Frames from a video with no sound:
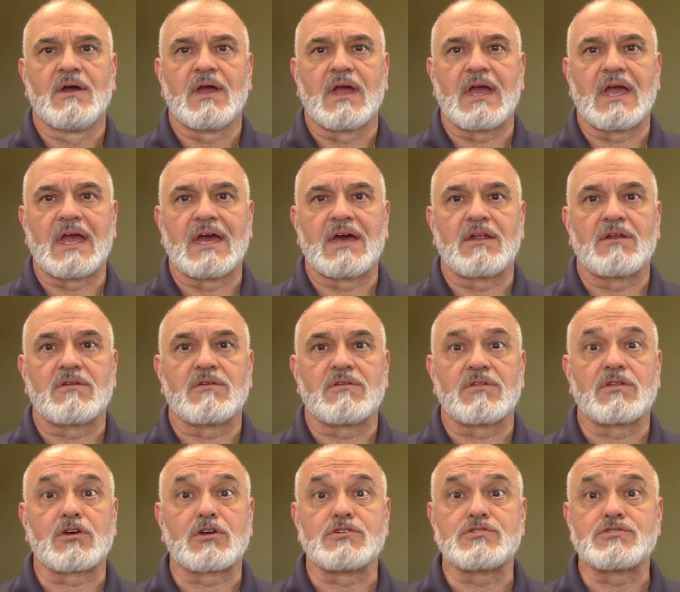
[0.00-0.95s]

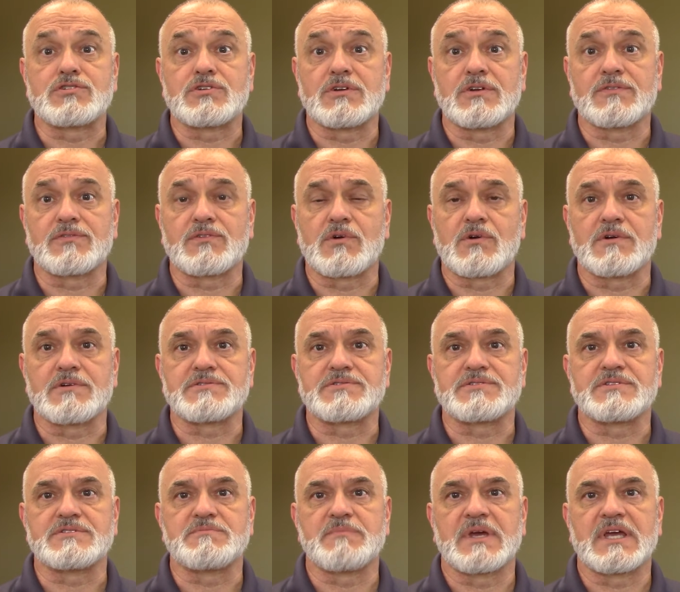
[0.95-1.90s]
And the concern, of
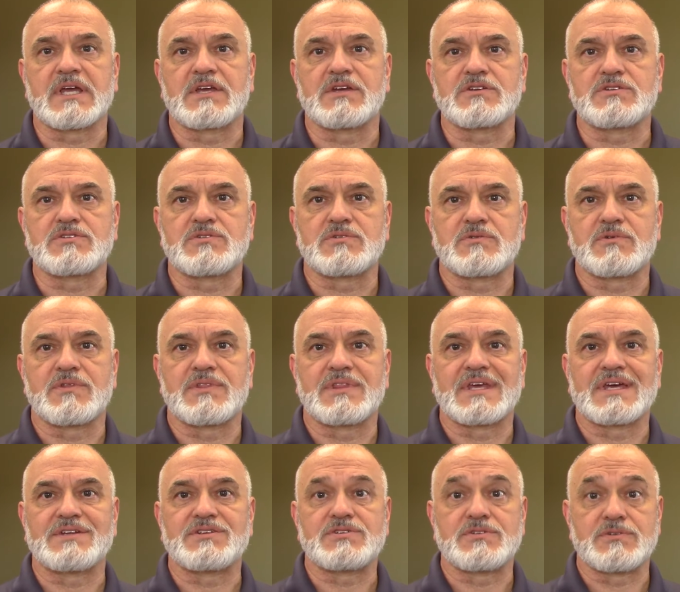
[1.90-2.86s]
course, is making sure
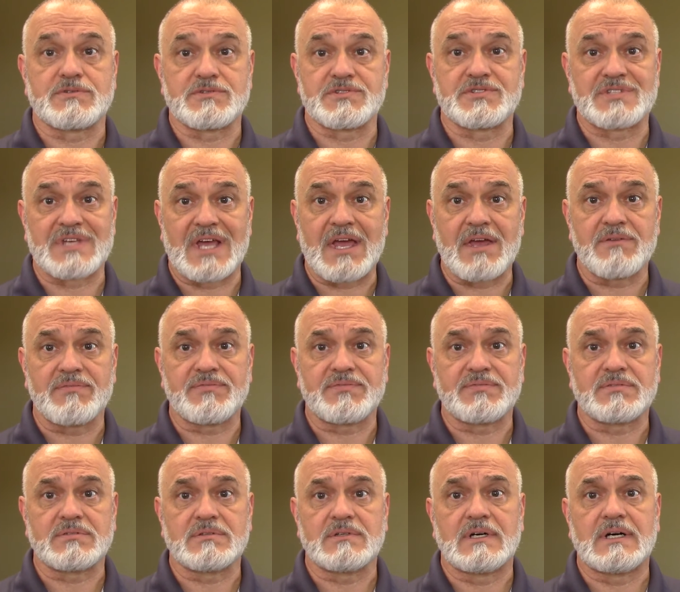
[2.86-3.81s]
that you're
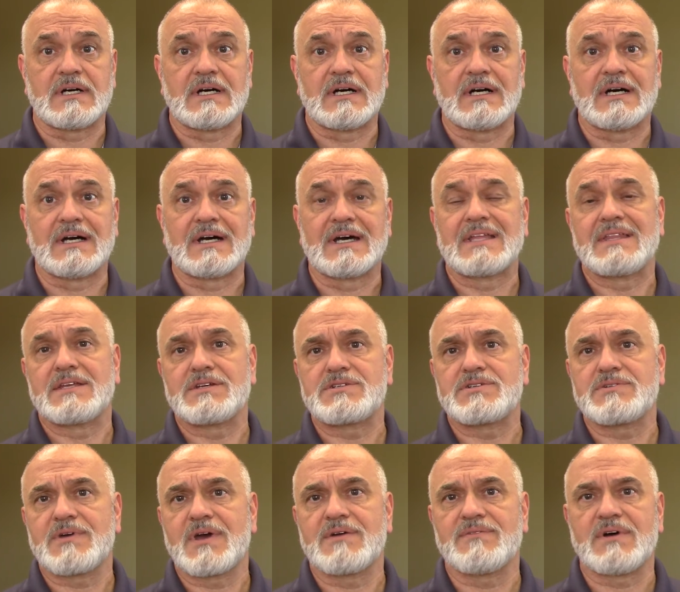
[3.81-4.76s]
safe uh, and
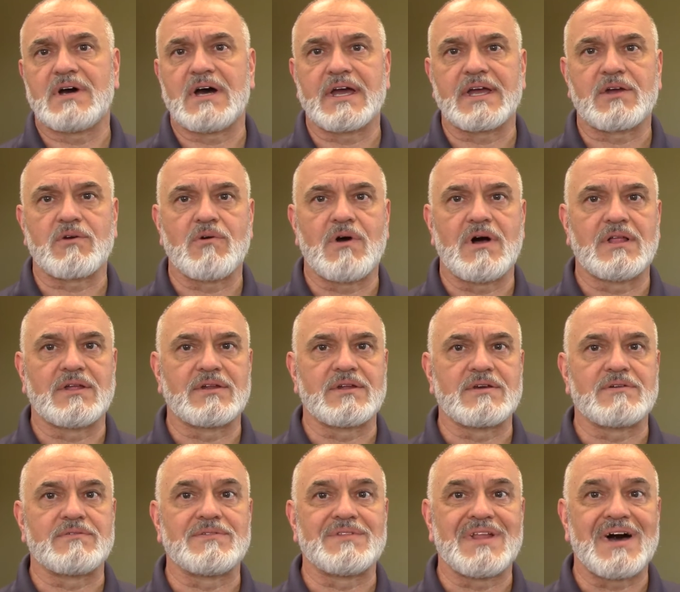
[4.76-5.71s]
that you have a high
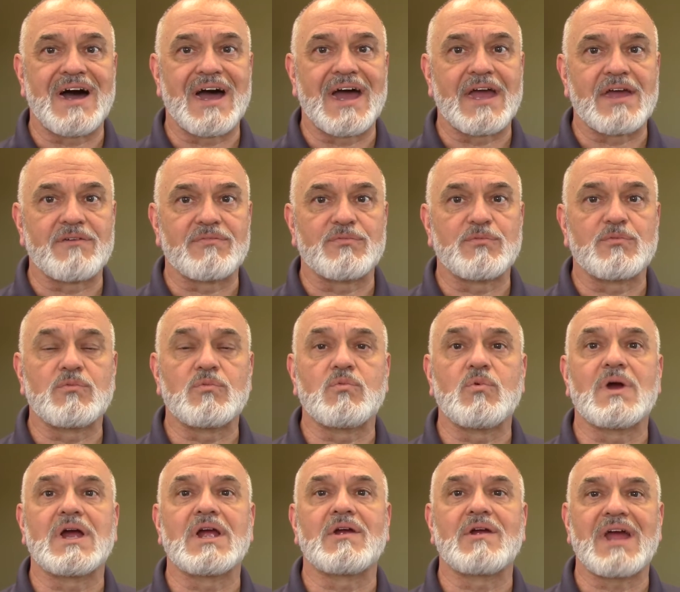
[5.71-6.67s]
quality of life
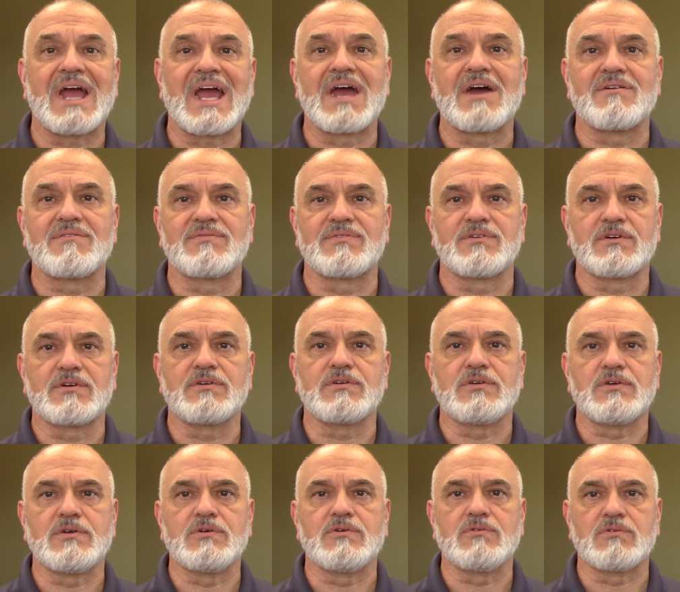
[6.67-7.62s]
wherever
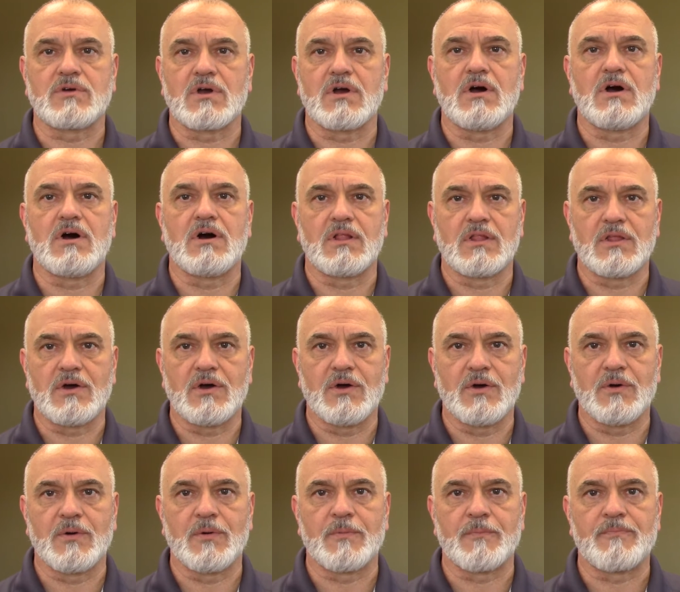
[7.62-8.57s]
you call
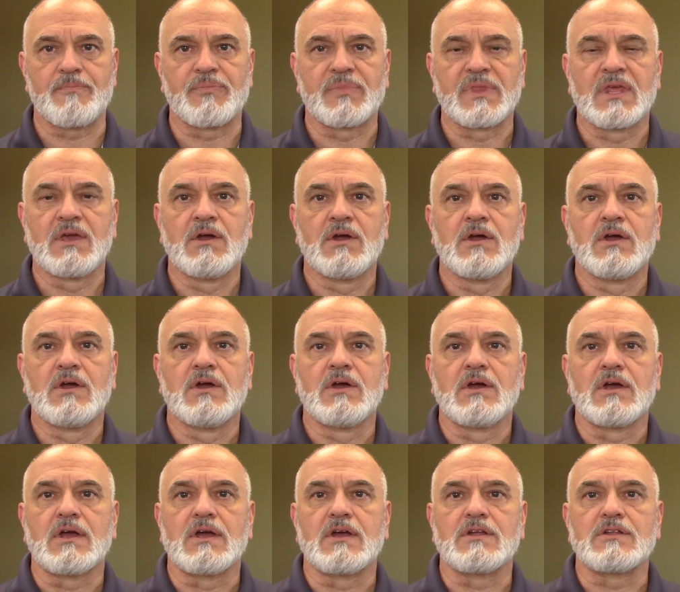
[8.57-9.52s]
home.
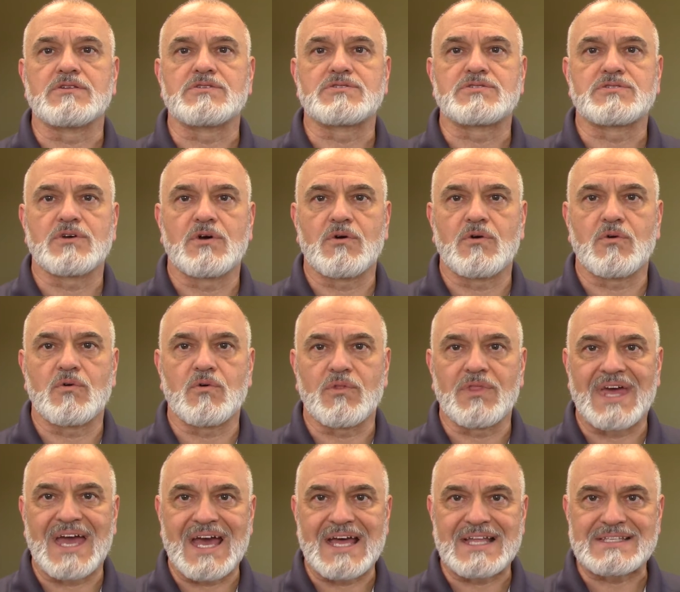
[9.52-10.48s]
And so
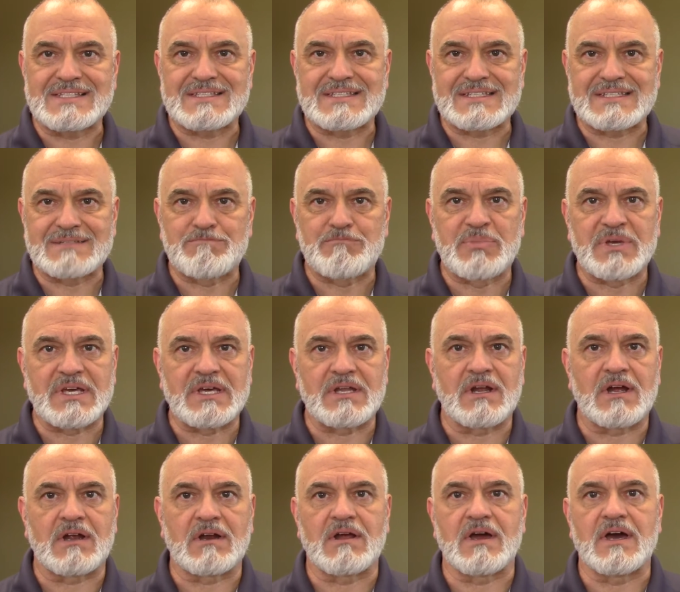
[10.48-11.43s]
that's been
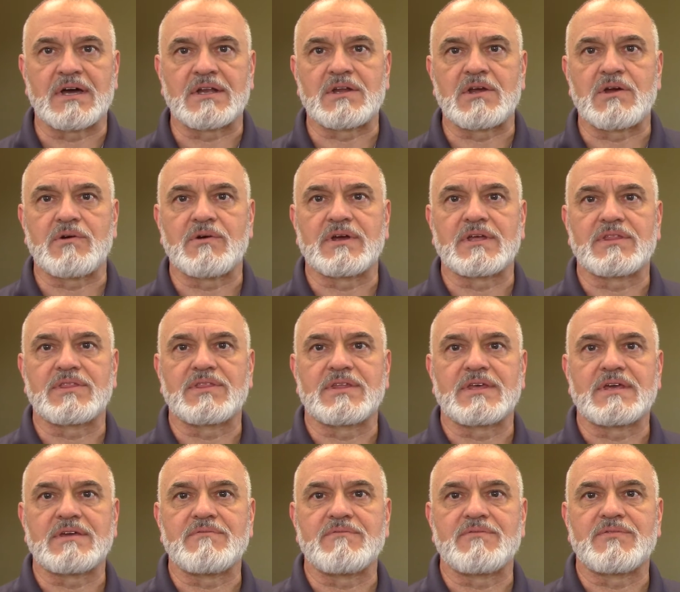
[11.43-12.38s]
our ongoing
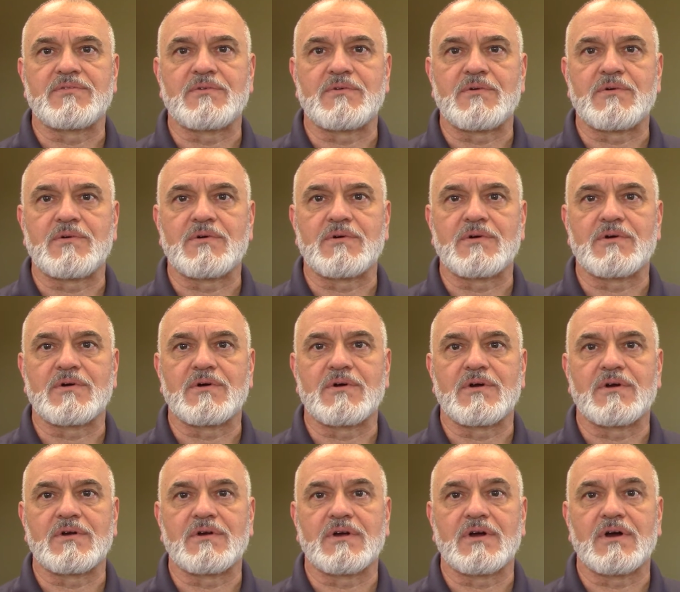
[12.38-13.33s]
theme
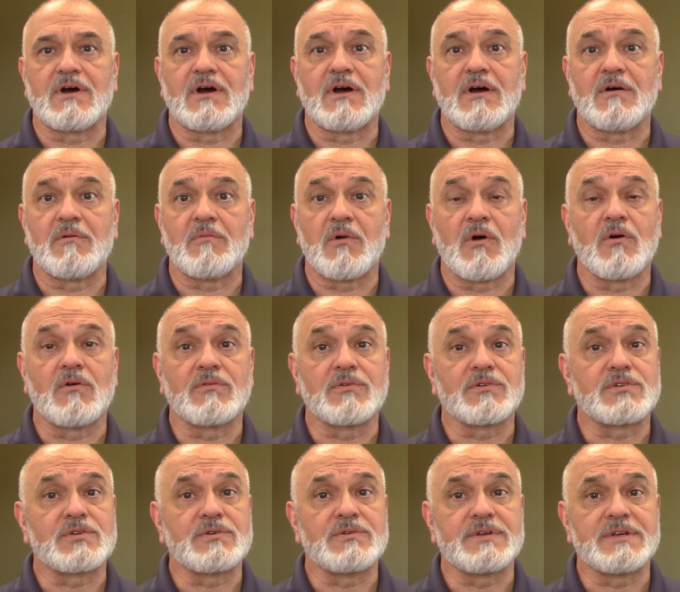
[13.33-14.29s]
for um,
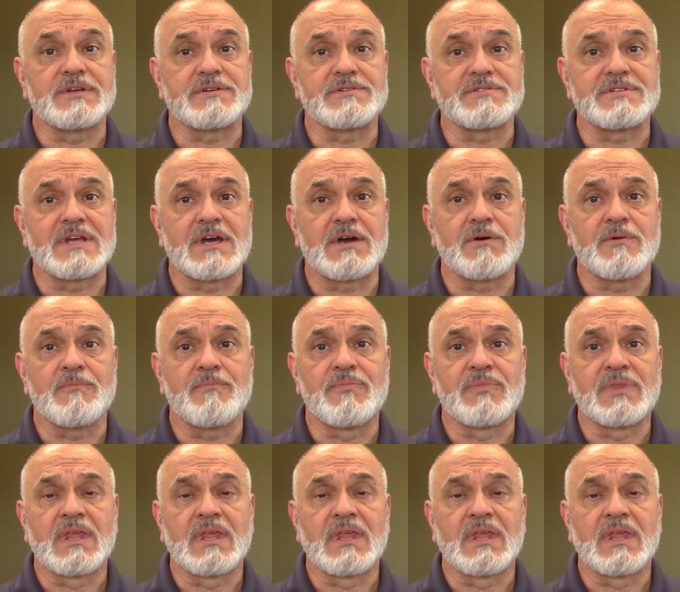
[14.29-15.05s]
over two years now